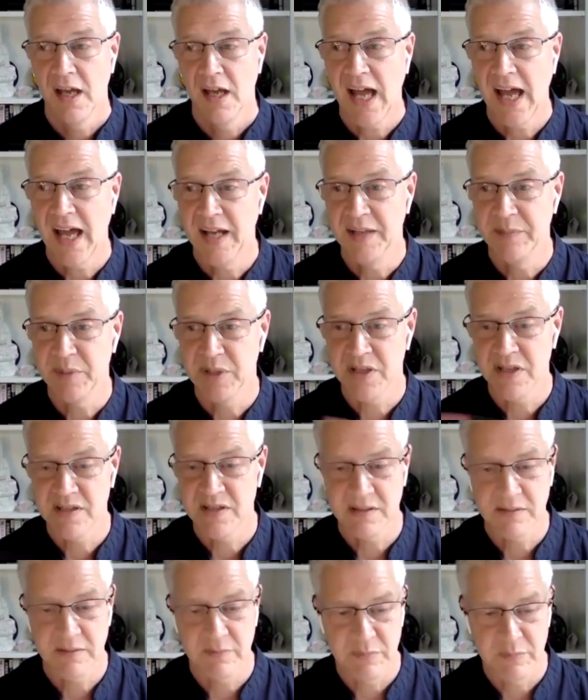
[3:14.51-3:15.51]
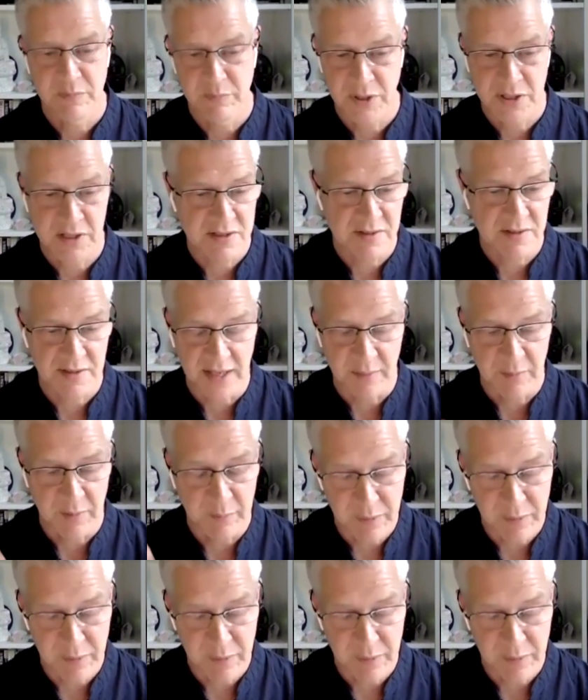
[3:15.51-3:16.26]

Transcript: And because of that,